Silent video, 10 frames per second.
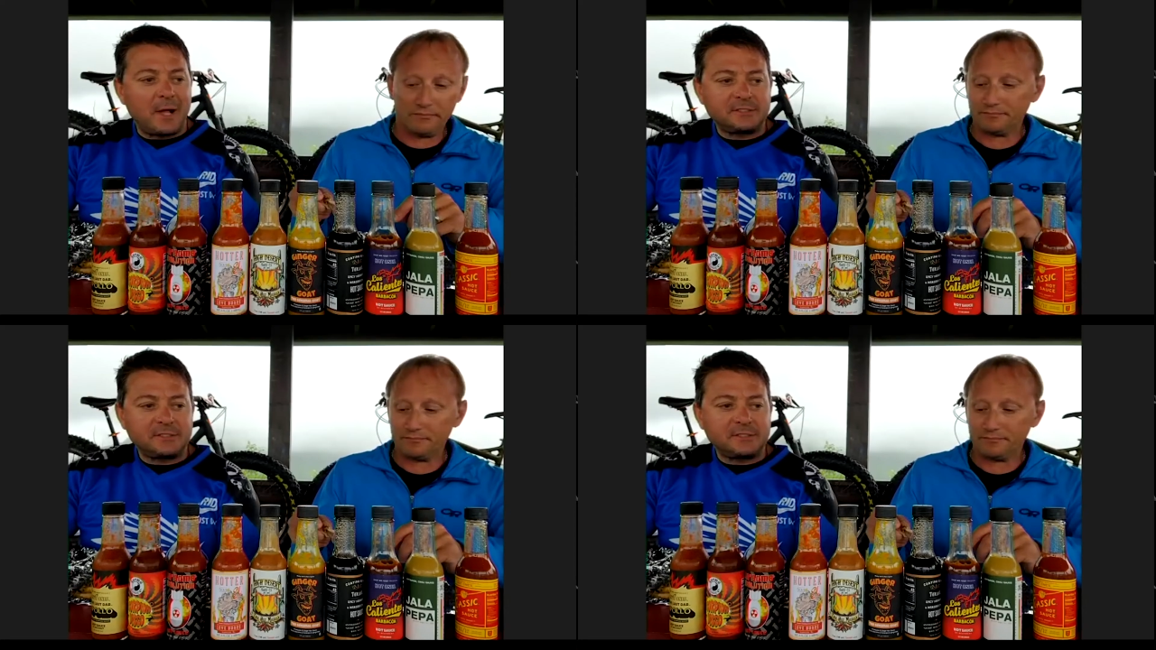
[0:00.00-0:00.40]

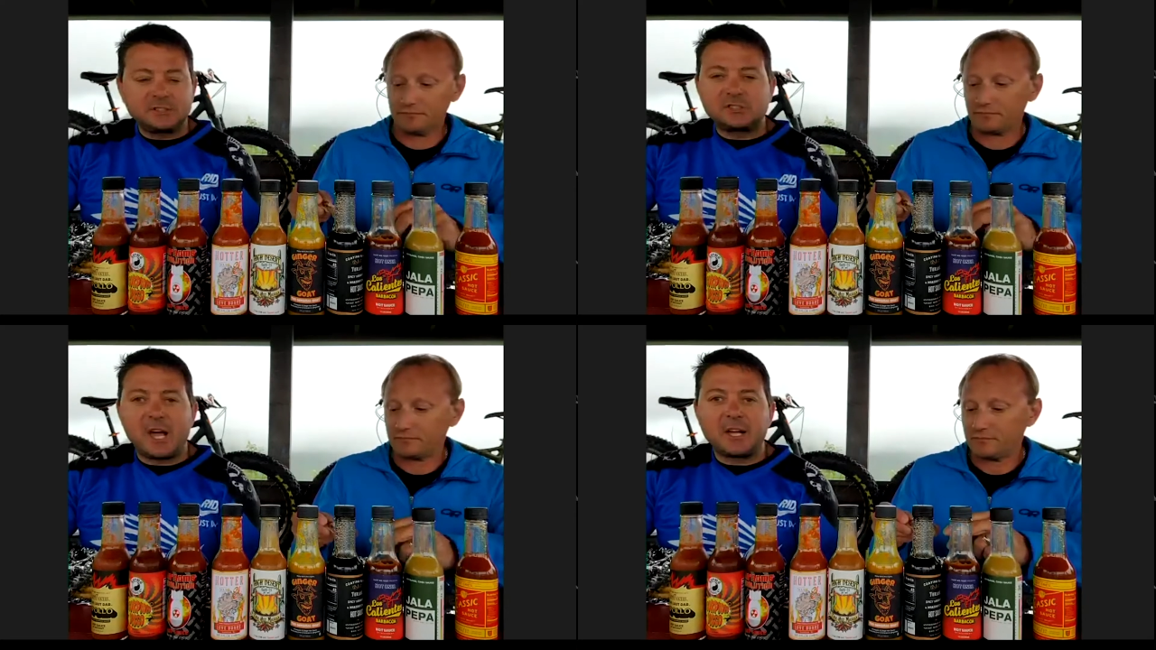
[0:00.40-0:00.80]
Speaker 1: It's
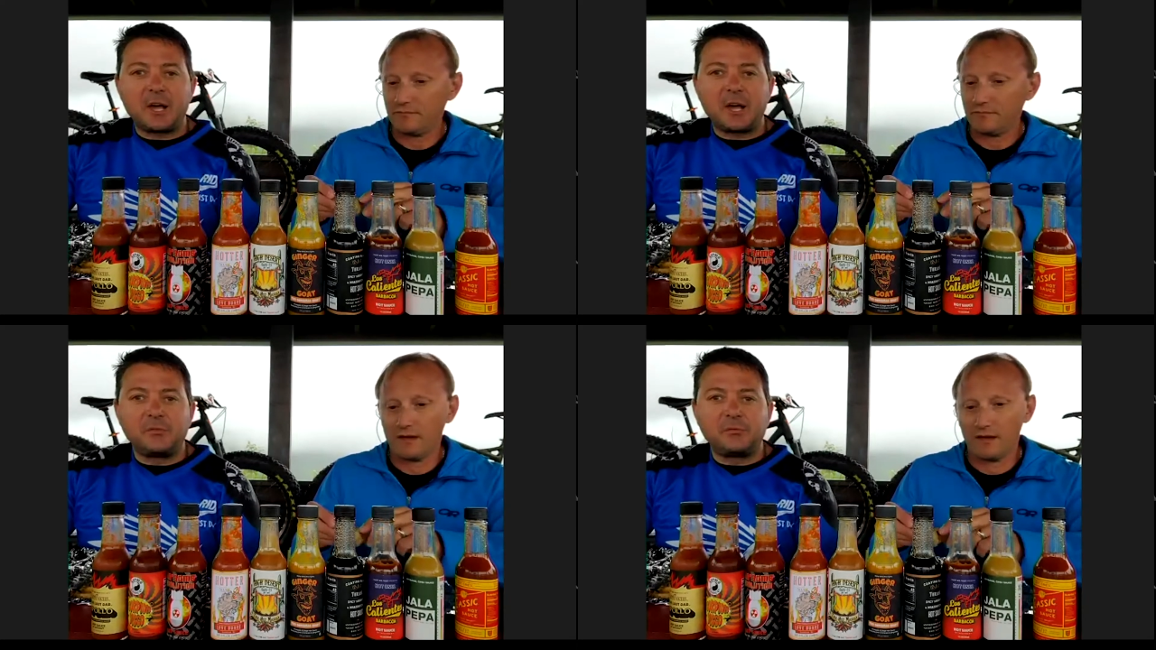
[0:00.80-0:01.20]
got kind of
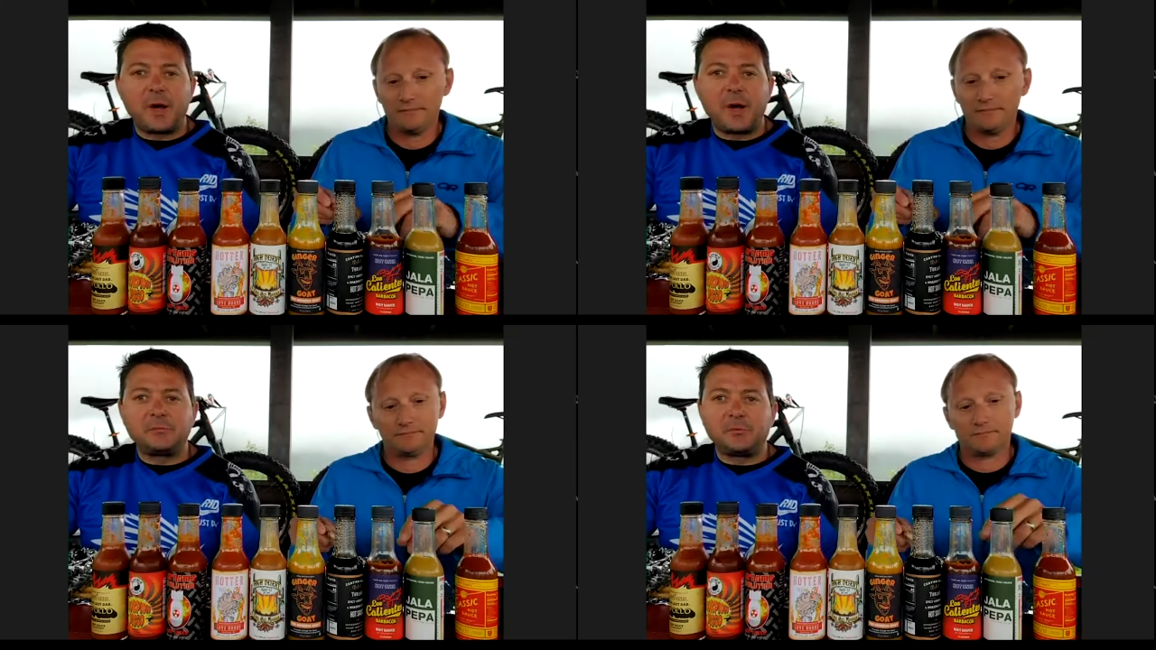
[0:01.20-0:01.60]
a fine
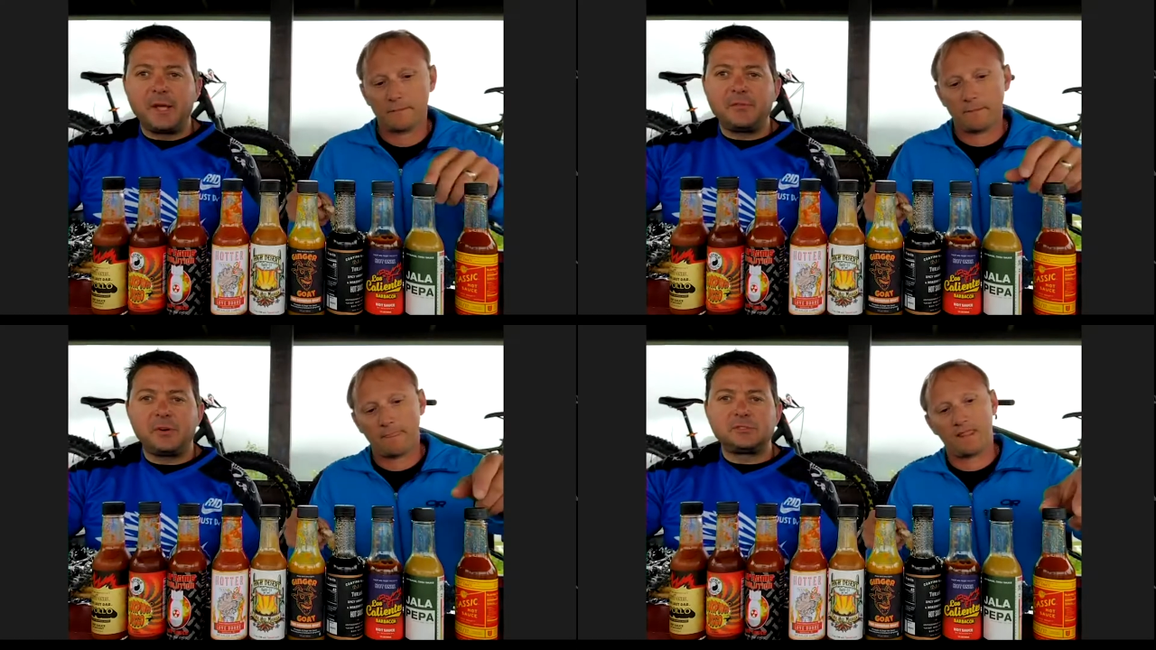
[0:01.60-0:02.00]

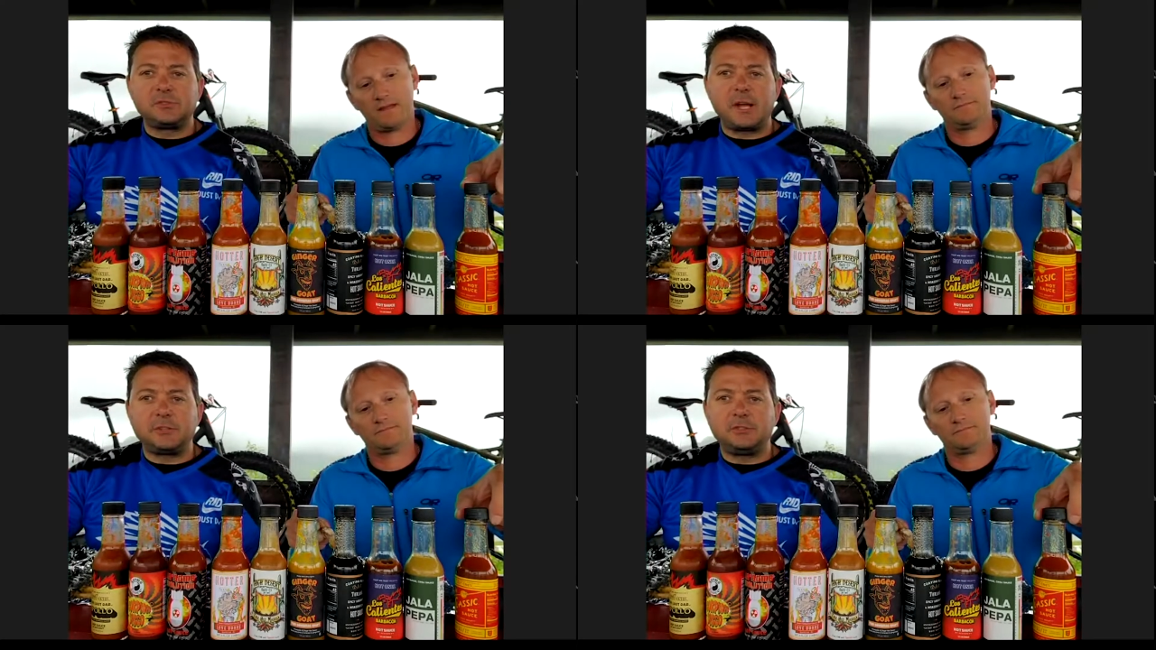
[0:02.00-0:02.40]
flavor. It's
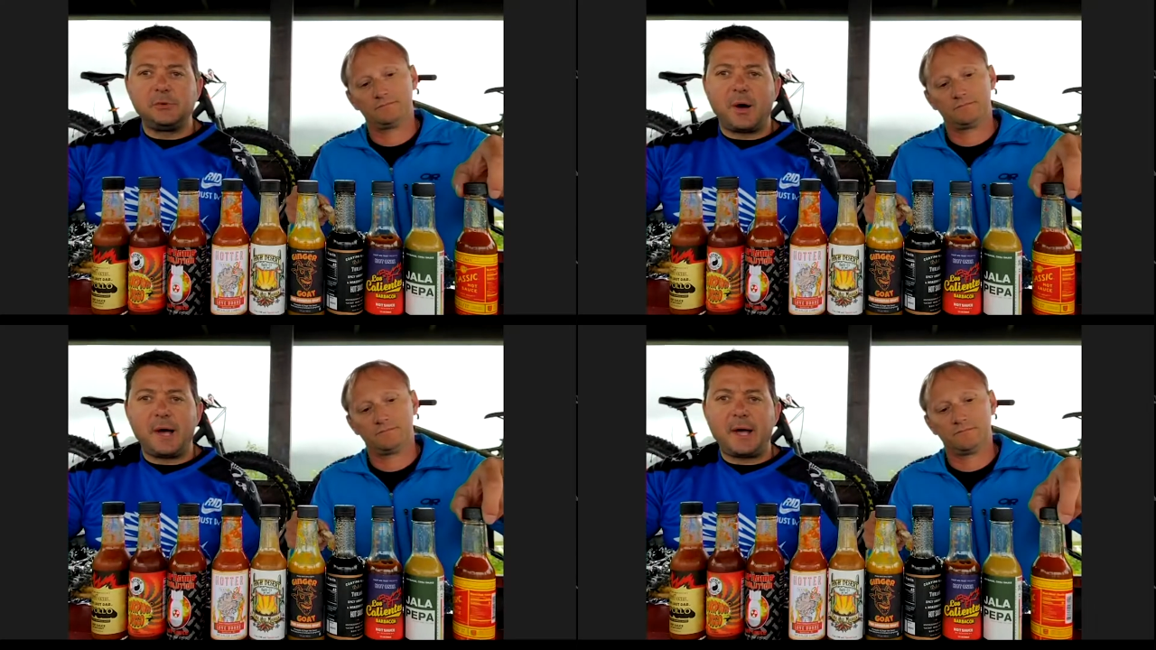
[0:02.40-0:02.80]
not too
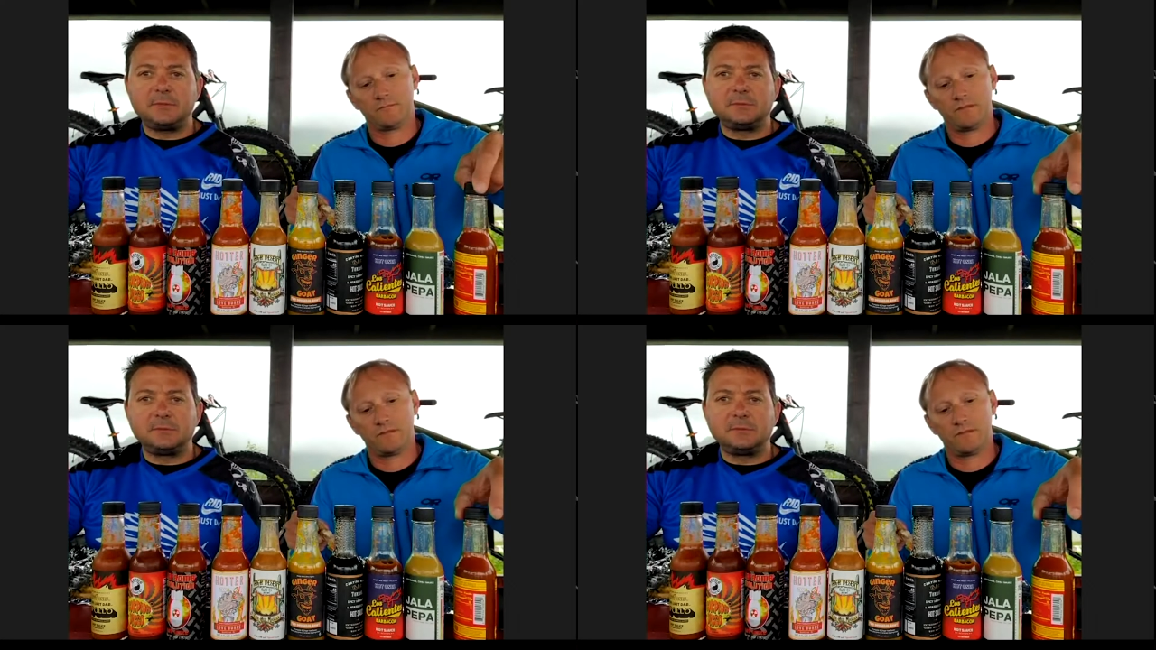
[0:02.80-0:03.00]
hot.